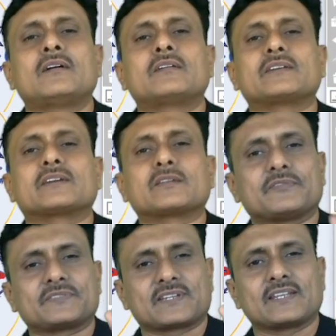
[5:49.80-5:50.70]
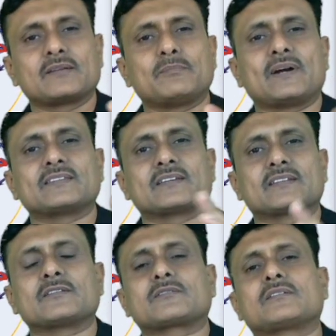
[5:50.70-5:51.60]
Degree of screening by the
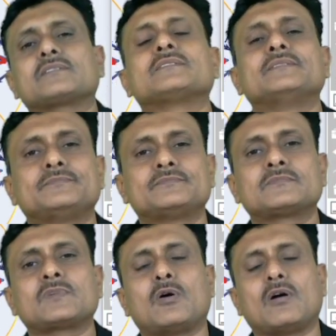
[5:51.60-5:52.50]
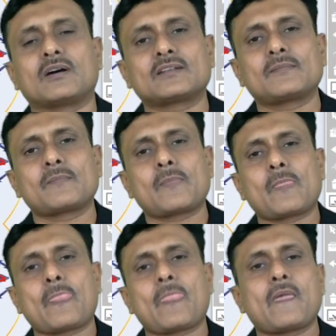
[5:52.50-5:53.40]
electrons on
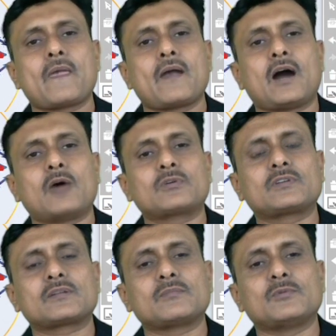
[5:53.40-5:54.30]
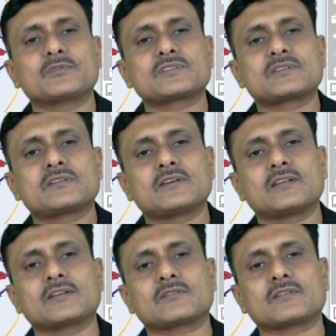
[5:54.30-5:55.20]
outermost
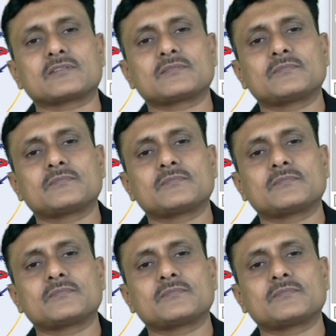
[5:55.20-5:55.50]
electrons,